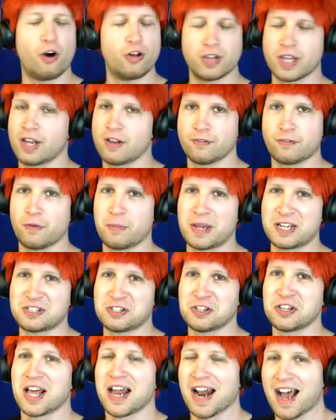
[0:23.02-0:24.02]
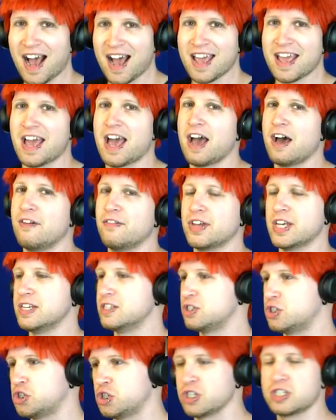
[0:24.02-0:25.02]
all the information that I have
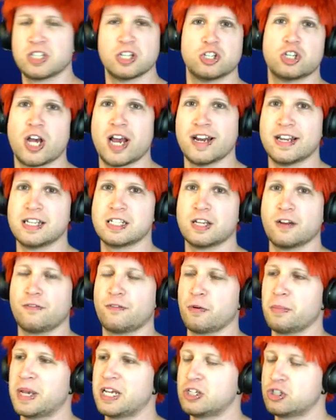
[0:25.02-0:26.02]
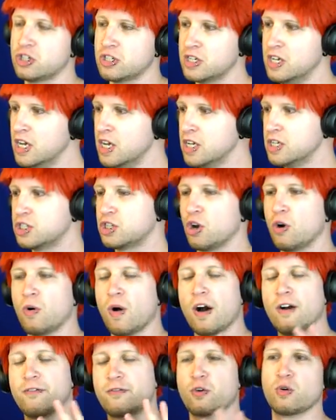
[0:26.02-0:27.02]
is just the Chinese information.
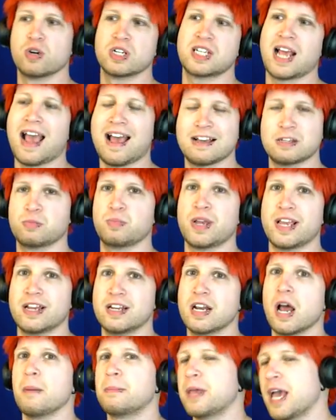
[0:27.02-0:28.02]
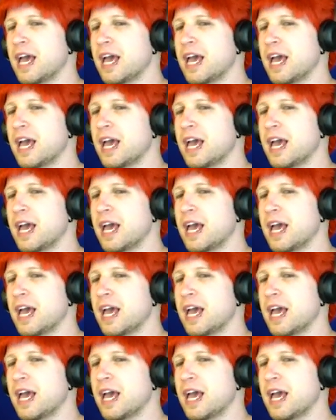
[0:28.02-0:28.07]
So of course, as we end up